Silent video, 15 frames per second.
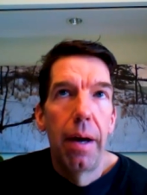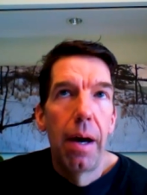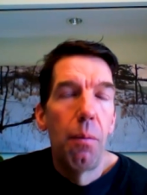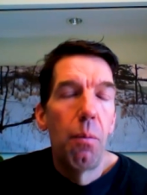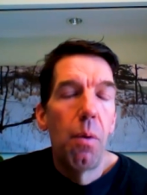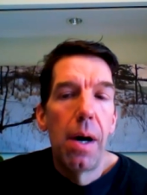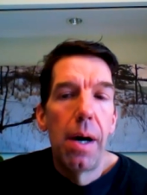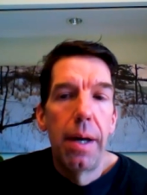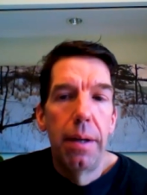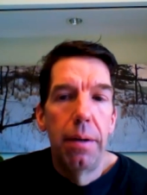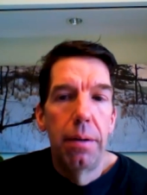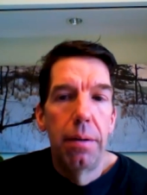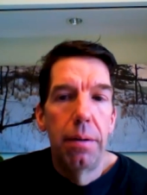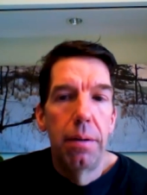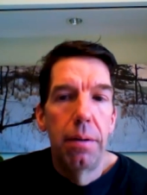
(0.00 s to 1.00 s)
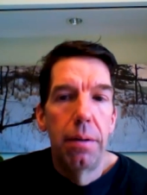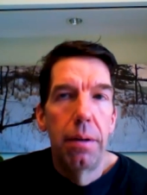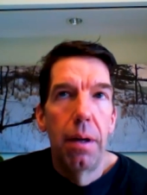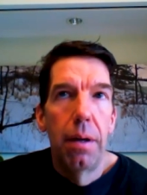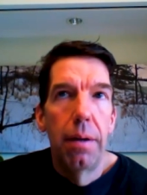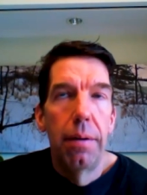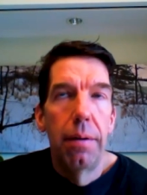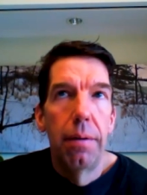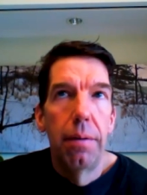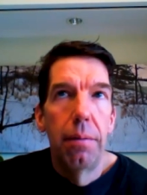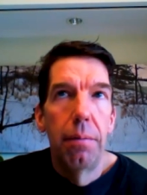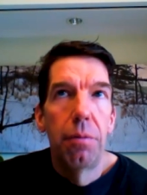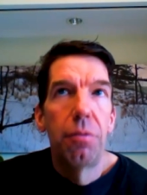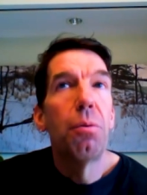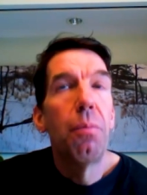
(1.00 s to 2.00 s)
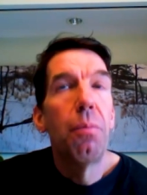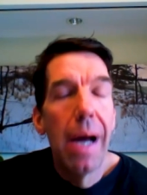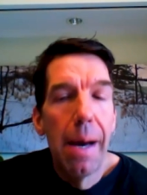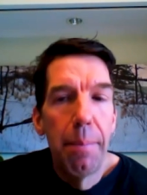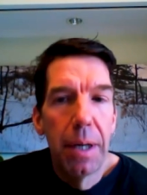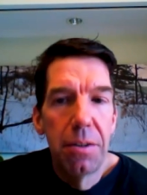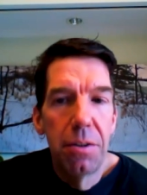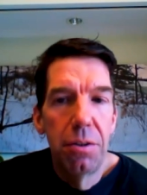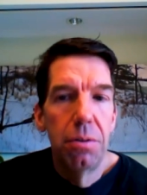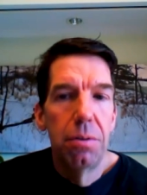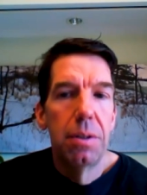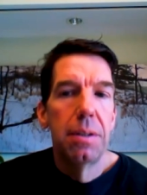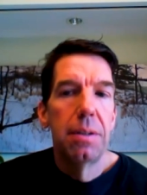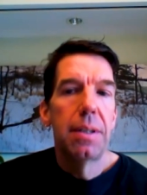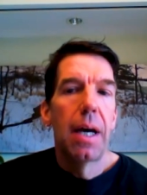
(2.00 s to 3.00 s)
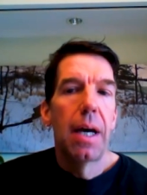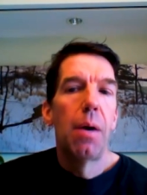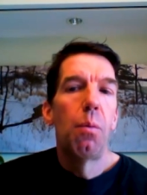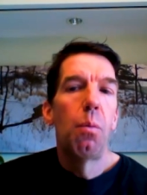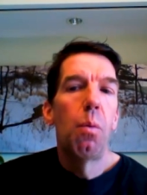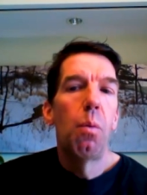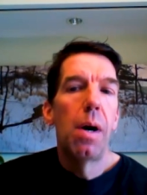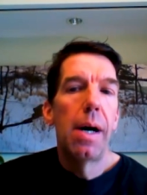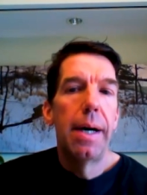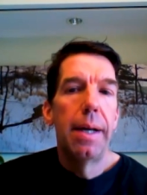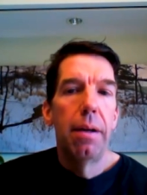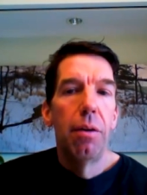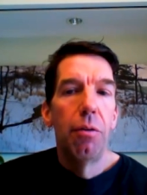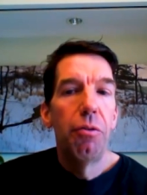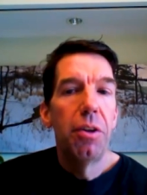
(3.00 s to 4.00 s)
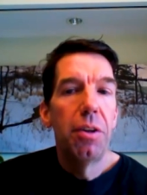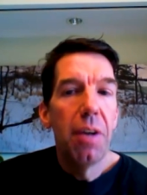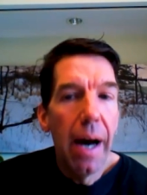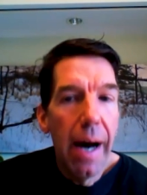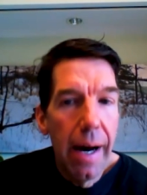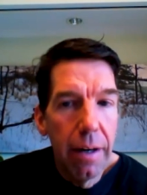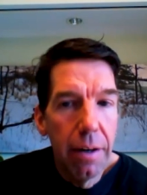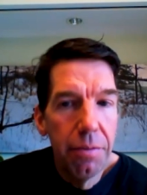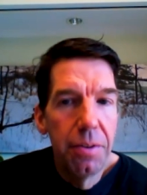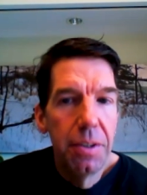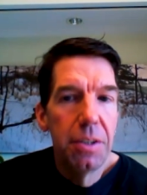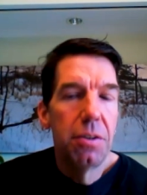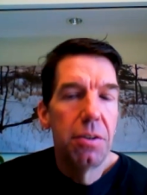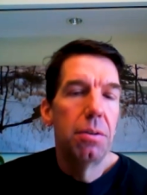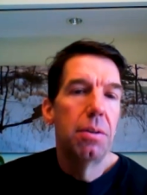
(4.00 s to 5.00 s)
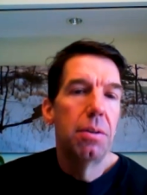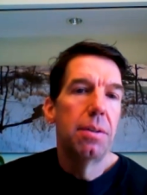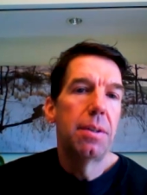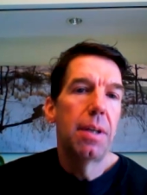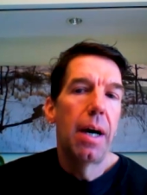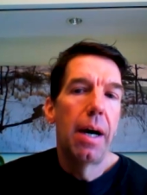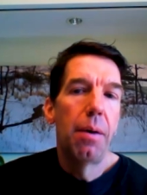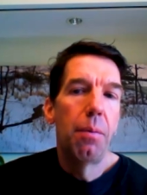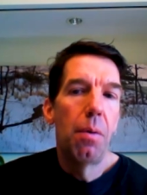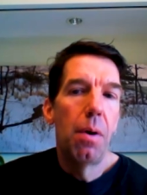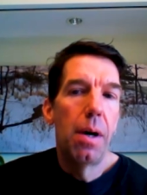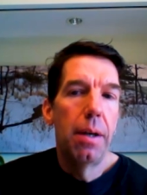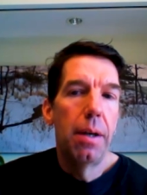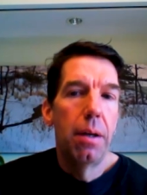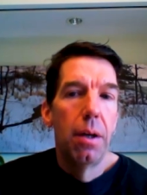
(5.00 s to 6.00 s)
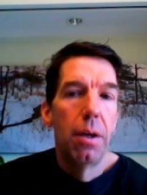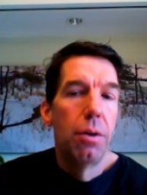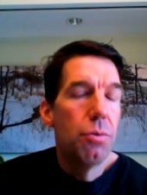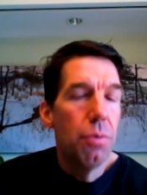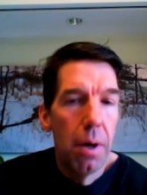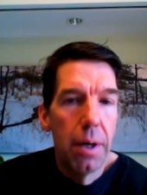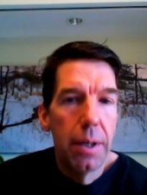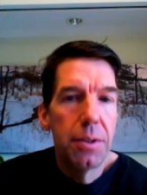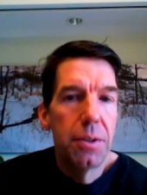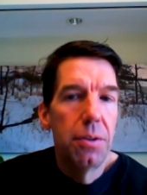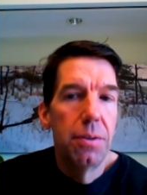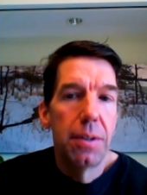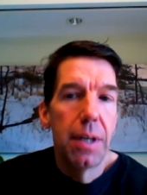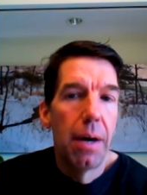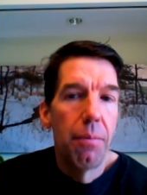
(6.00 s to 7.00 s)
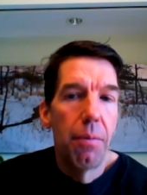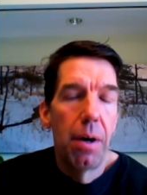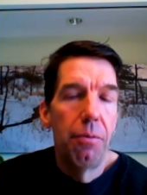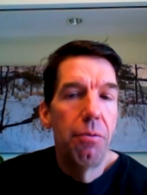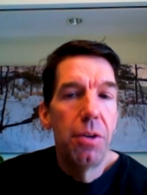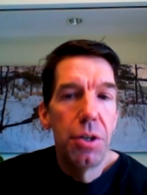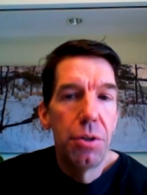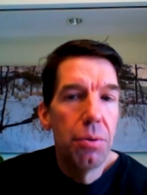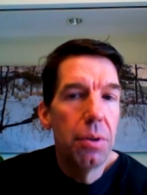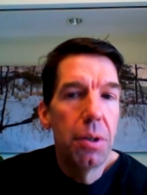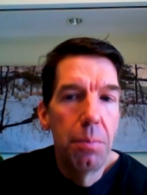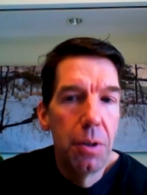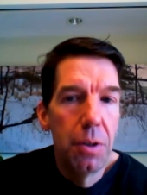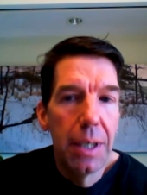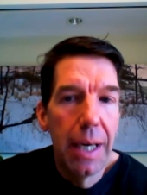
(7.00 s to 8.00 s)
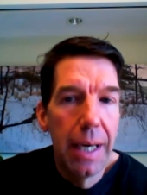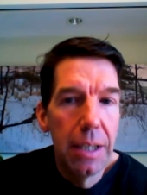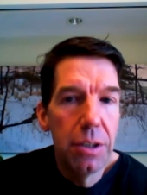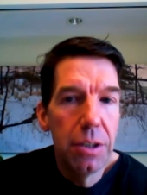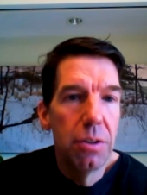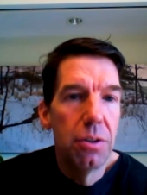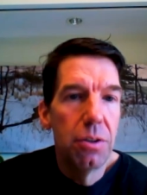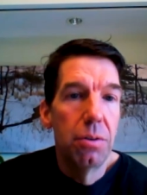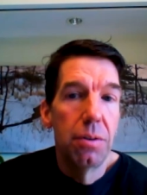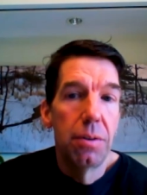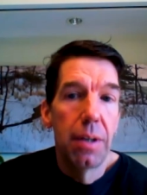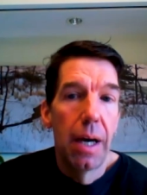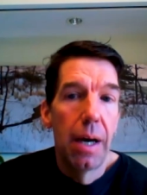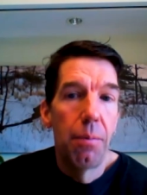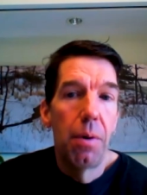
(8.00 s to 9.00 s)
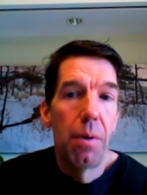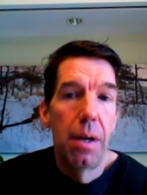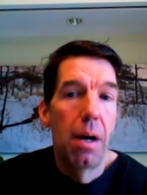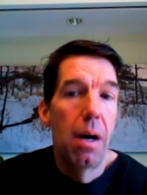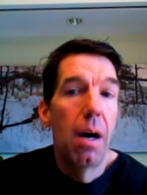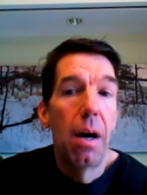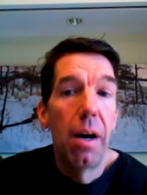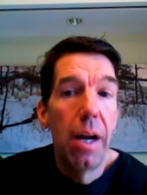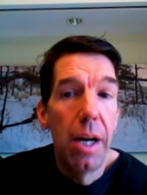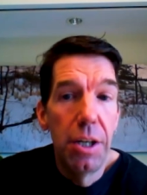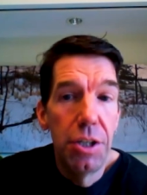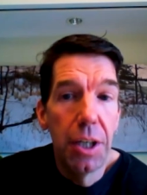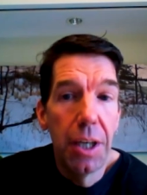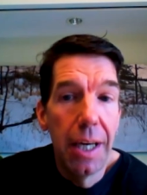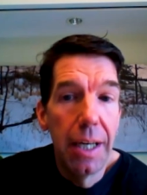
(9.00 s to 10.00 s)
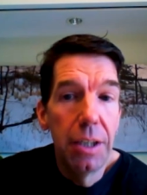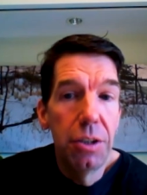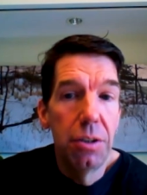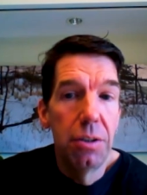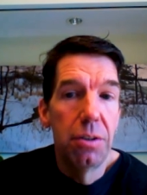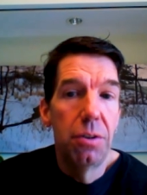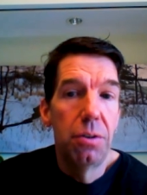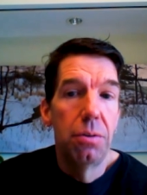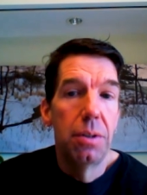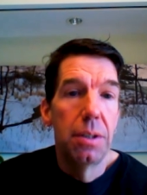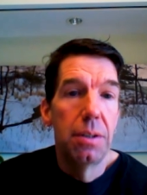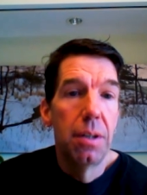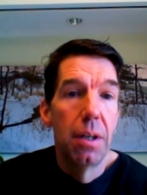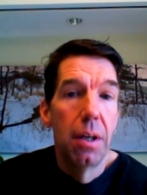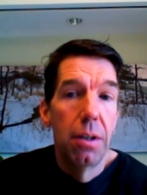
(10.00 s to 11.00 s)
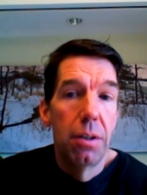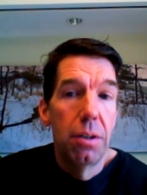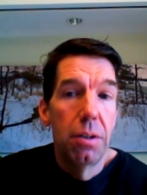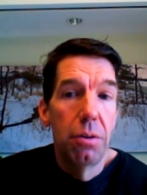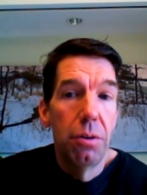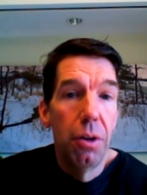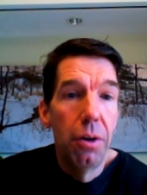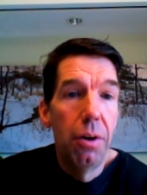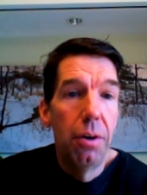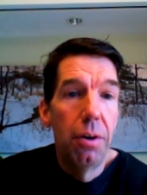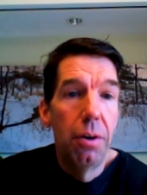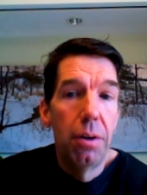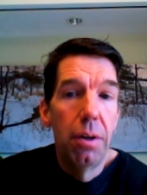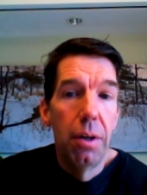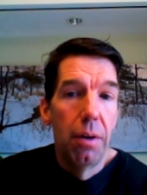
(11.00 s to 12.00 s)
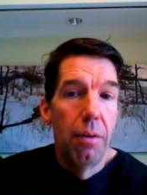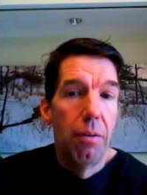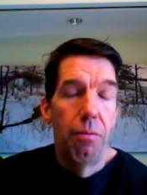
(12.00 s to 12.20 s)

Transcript: I want ceramic students. I want photography students. I want drawing students. I want visual communication students. I want art education students to learn